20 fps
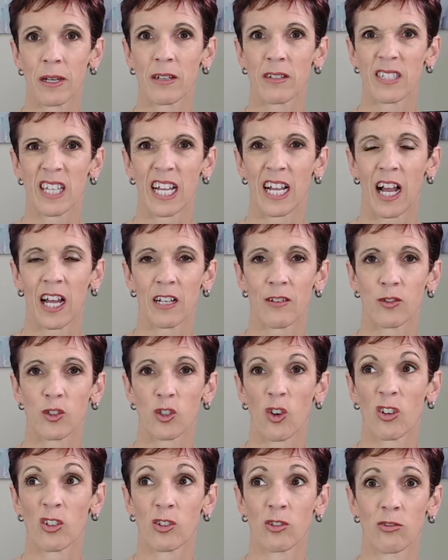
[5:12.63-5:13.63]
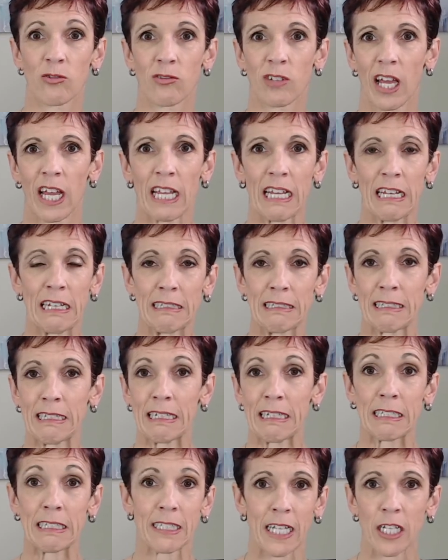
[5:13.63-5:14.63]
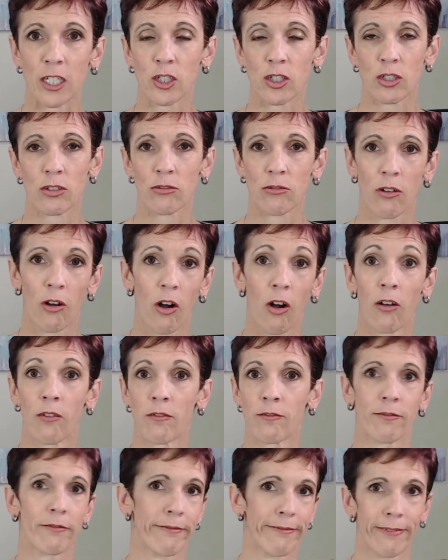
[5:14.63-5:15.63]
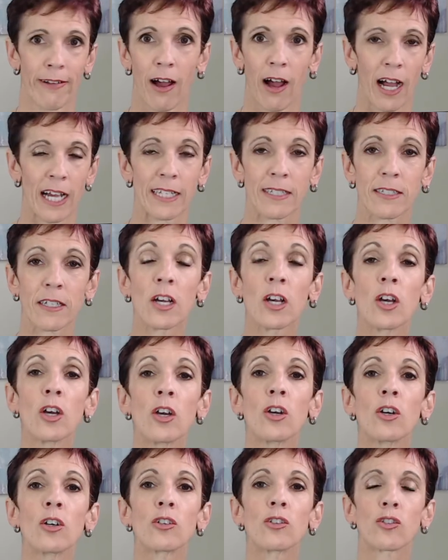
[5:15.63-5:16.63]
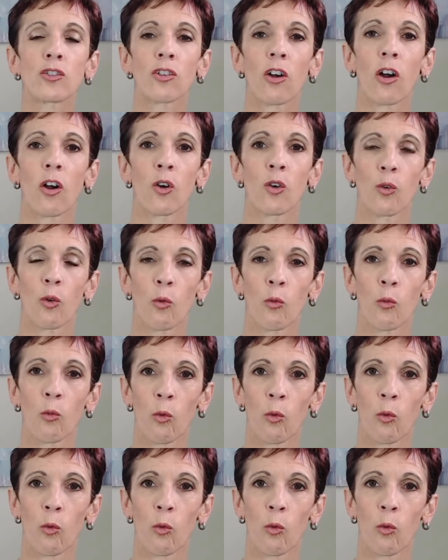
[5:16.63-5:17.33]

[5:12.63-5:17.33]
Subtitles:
because they kind of start to take it as an extension of night. So